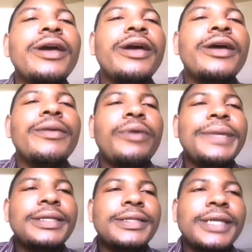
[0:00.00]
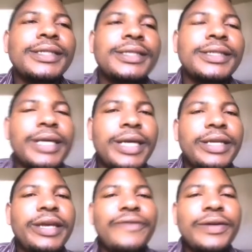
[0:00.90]
Probability set and
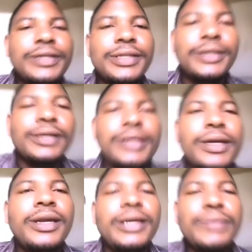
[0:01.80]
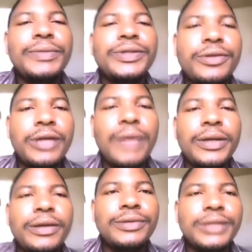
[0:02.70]
event. Let me talk something on
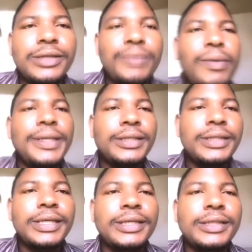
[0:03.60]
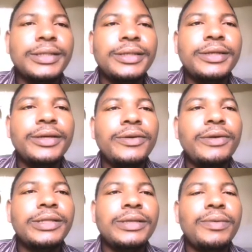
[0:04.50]
this probability set. What is a
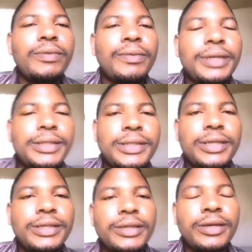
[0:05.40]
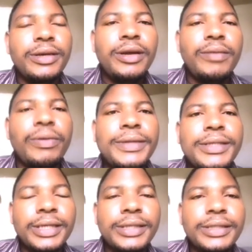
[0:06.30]
probability set? Probability
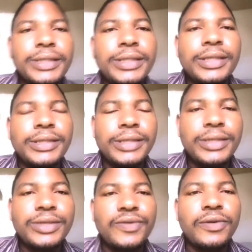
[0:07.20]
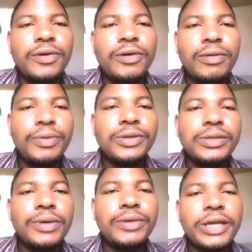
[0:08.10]
set, this is a set of all possible
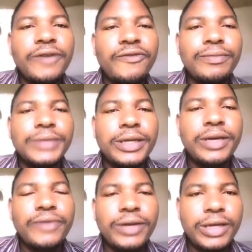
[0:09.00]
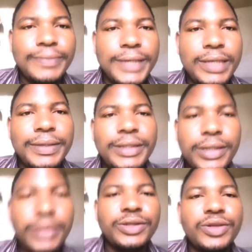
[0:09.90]
outcomes from the given experiment.
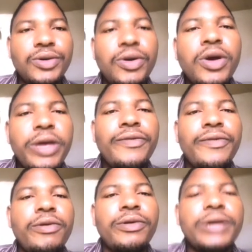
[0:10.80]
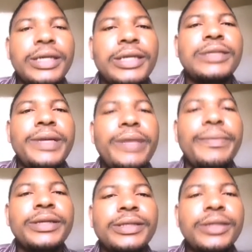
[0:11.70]
So if you conduct
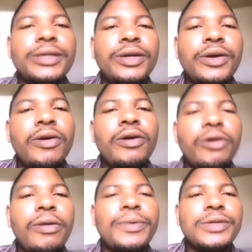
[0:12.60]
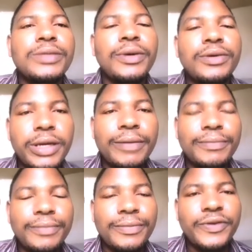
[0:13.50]
experiment, all the possible outcome
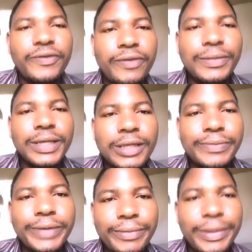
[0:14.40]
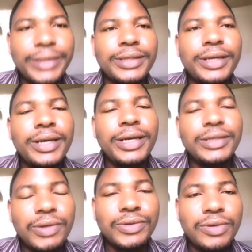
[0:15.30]
from that experiment is what we
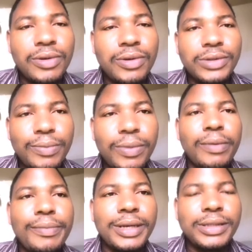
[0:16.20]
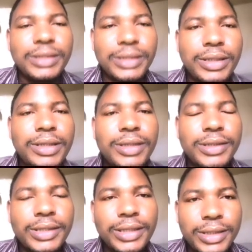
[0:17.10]
call the probability
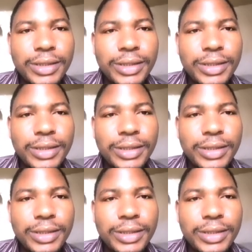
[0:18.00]
set.